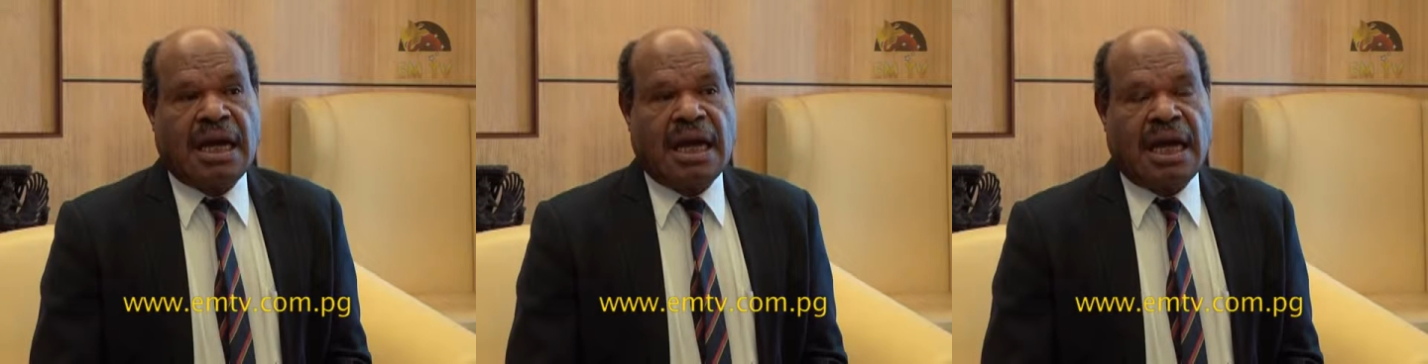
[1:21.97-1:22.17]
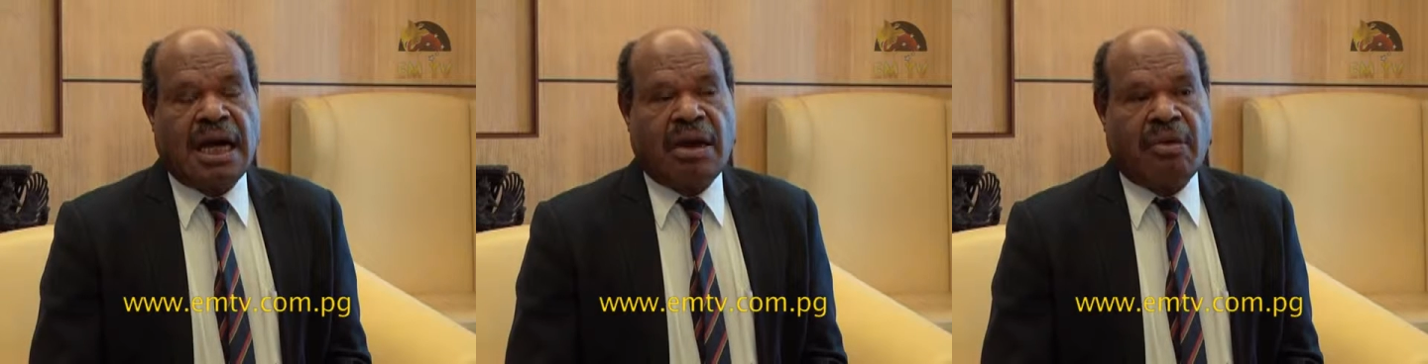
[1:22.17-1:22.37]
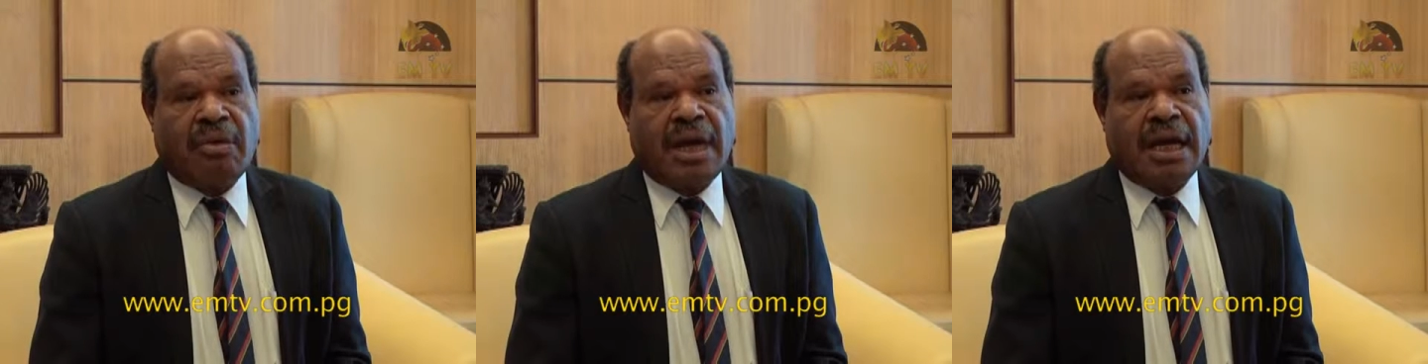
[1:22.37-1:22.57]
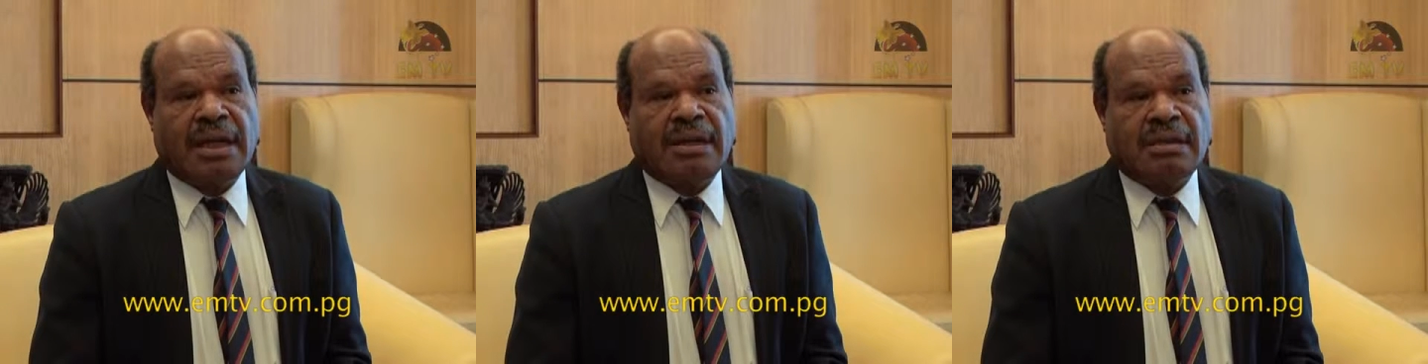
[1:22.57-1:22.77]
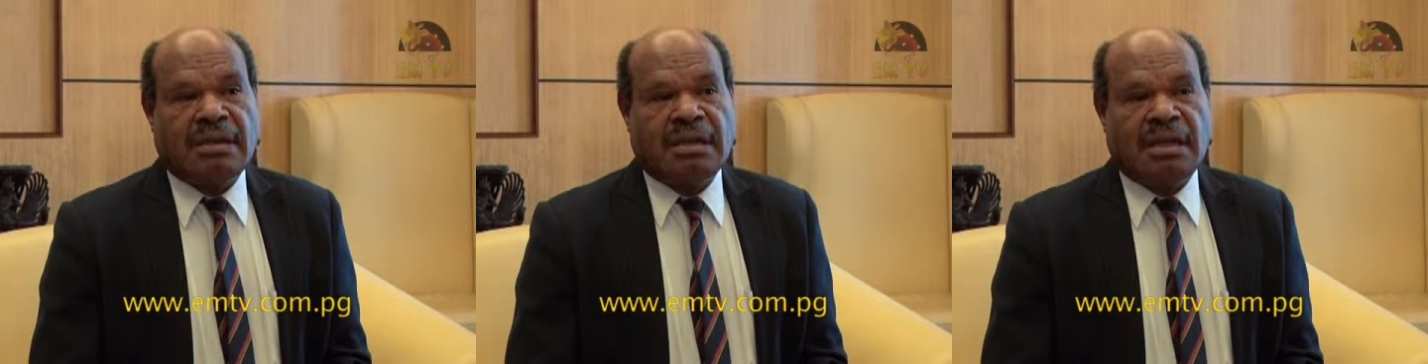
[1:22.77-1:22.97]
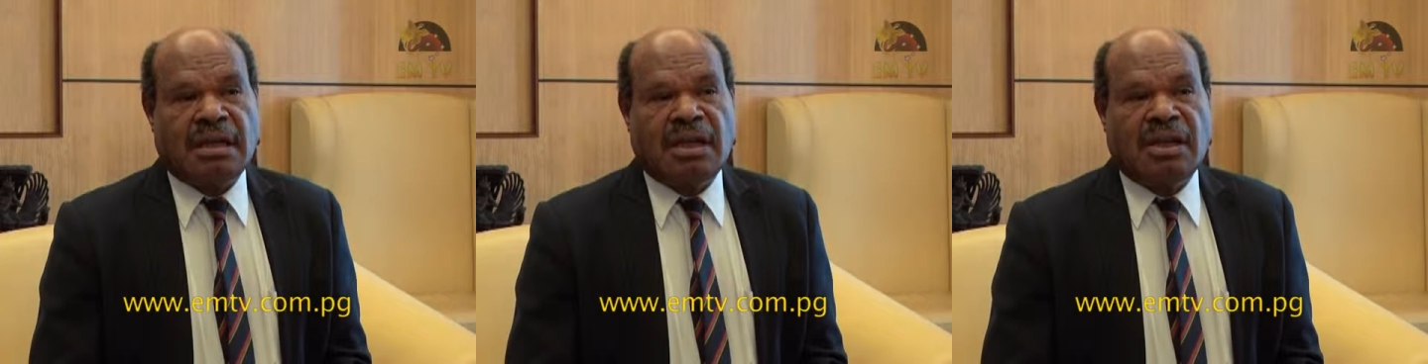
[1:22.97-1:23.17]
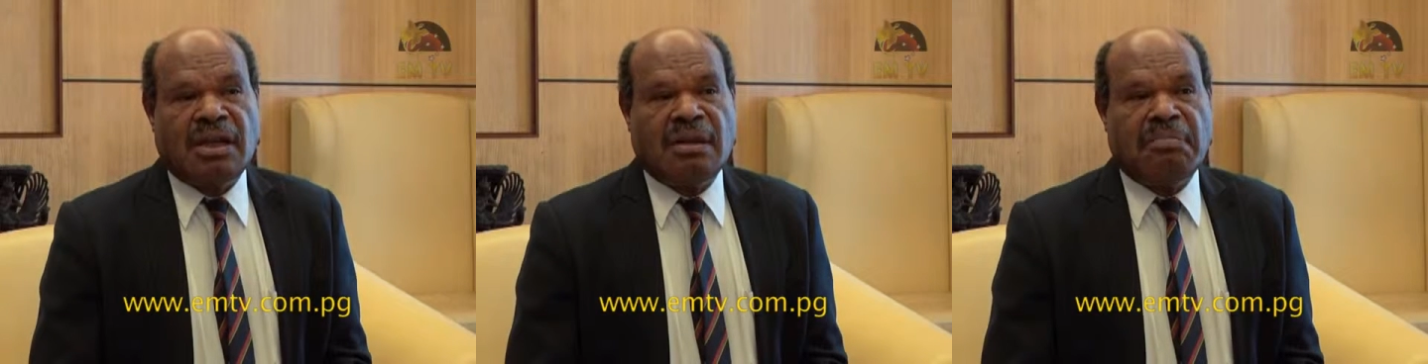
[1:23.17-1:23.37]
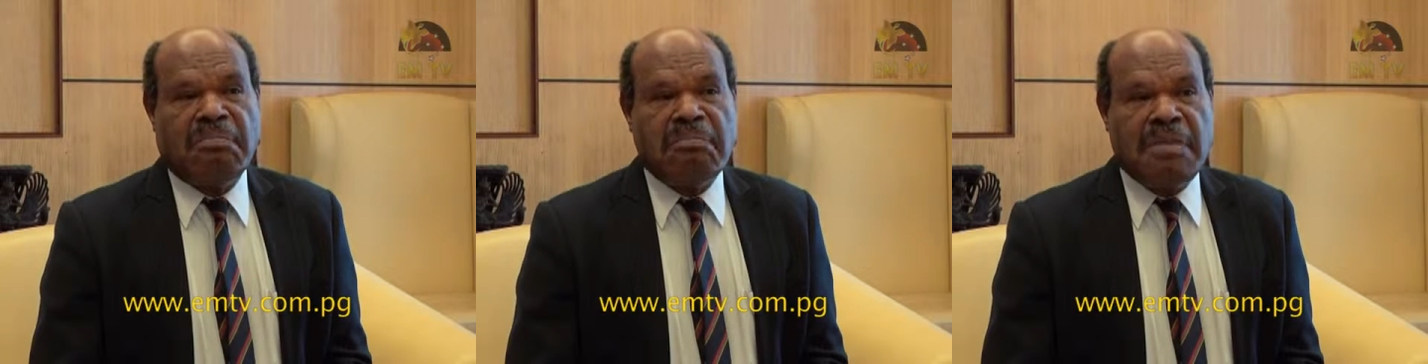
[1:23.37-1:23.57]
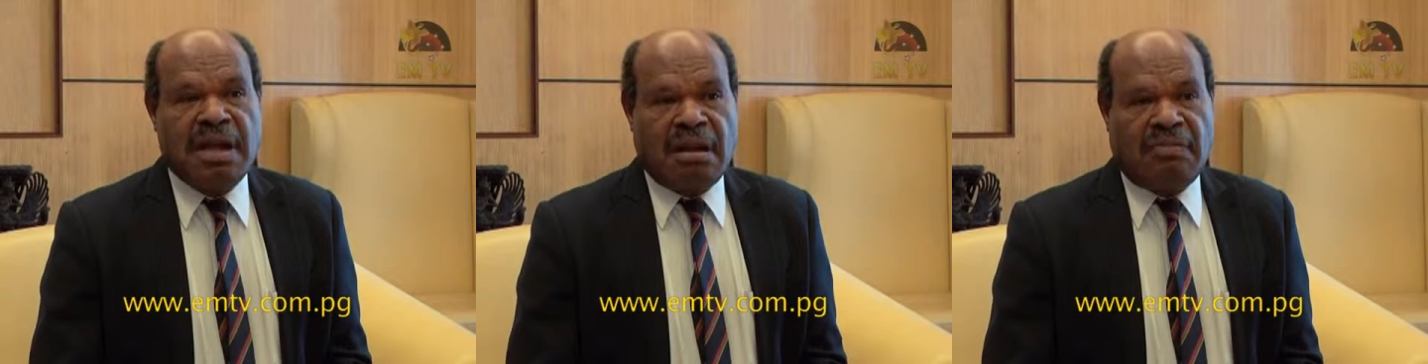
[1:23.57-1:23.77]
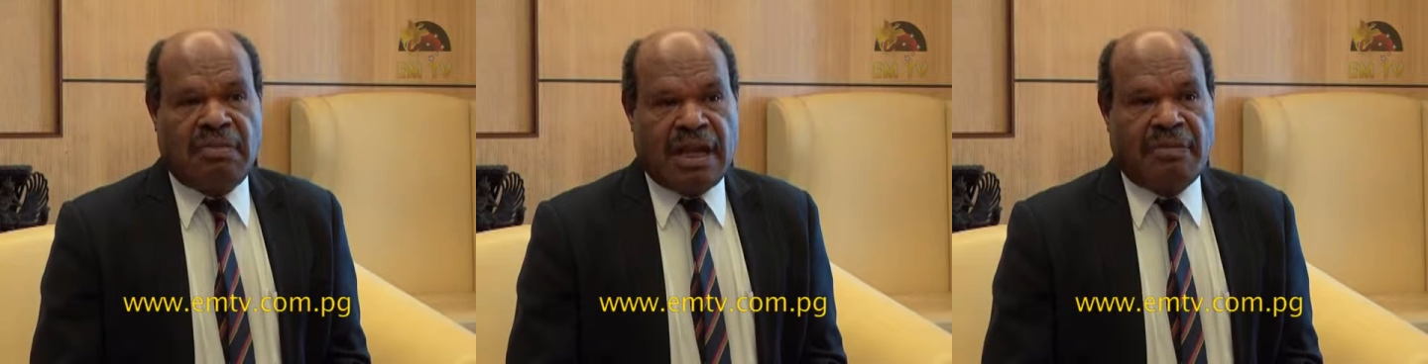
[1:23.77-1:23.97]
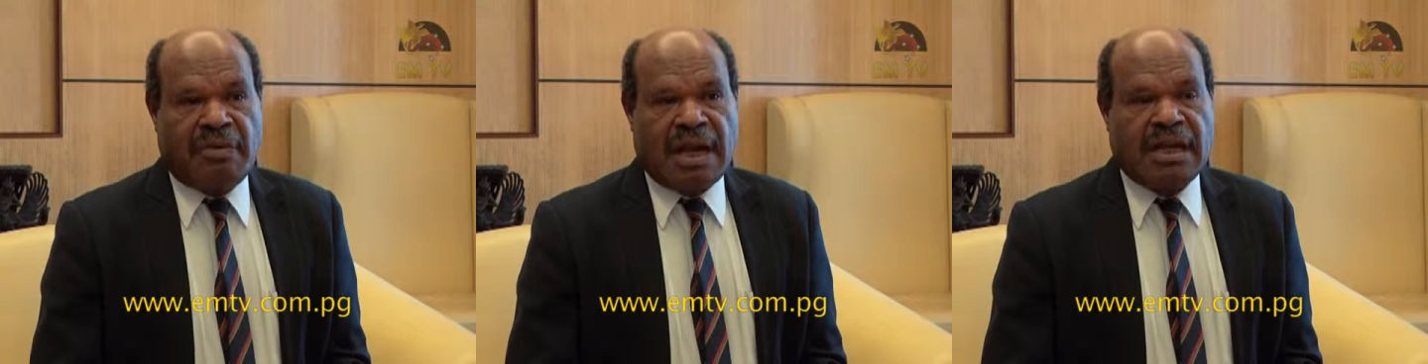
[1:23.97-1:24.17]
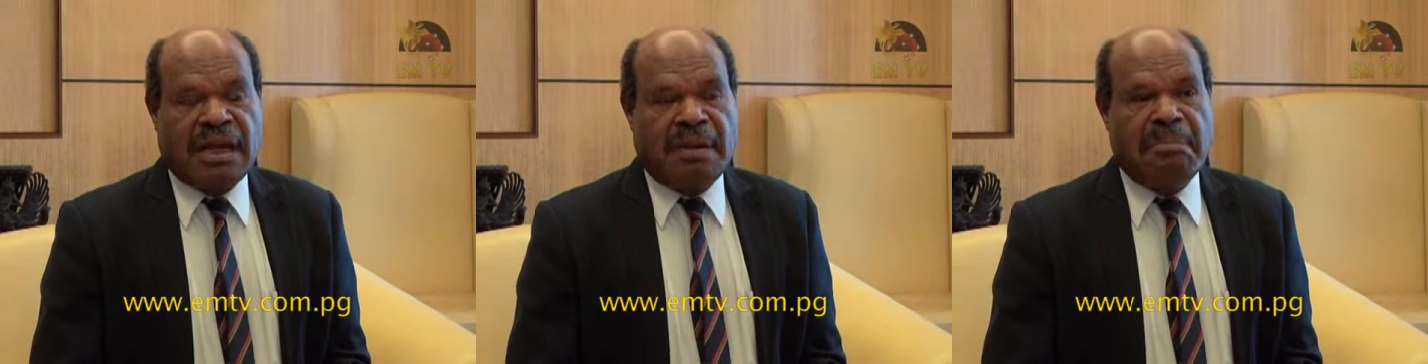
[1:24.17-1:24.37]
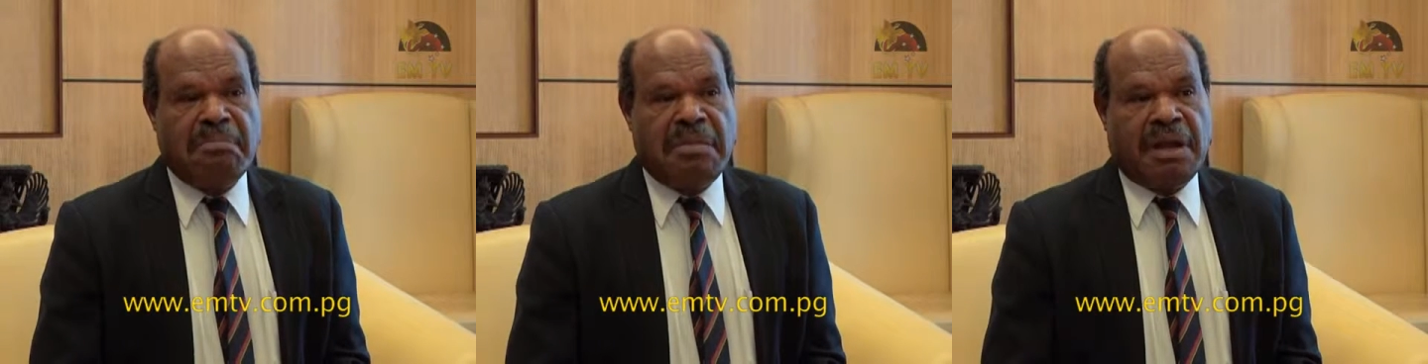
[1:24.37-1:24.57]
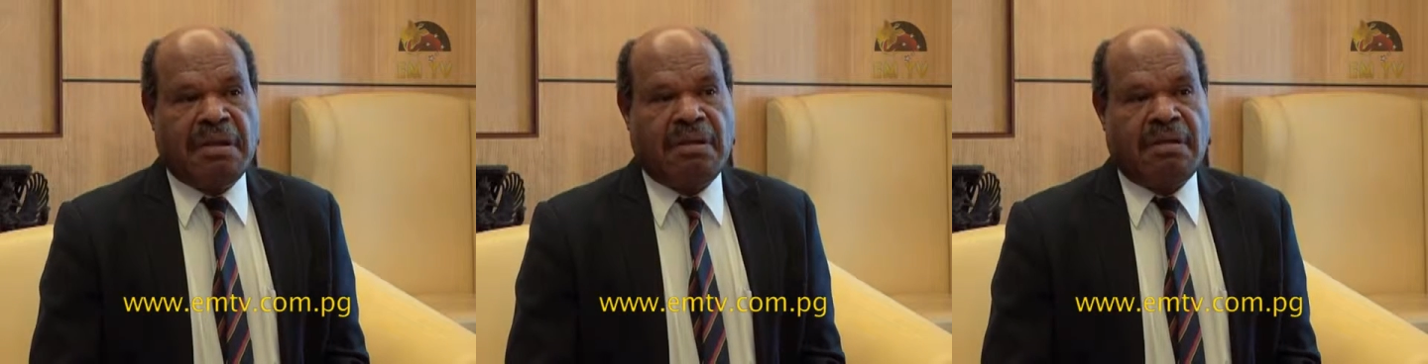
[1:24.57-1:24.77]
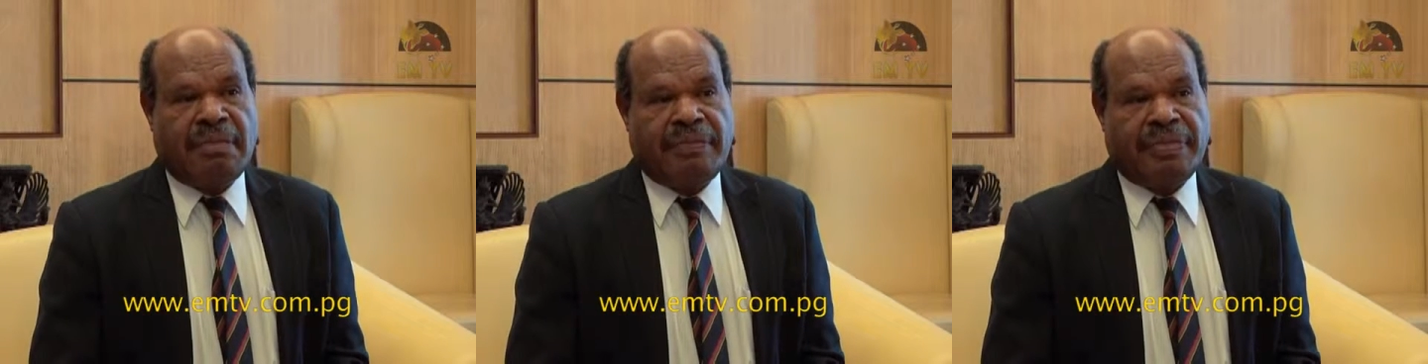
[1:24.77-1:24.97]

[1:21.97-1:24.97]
are right in the middle. We're right in the middle.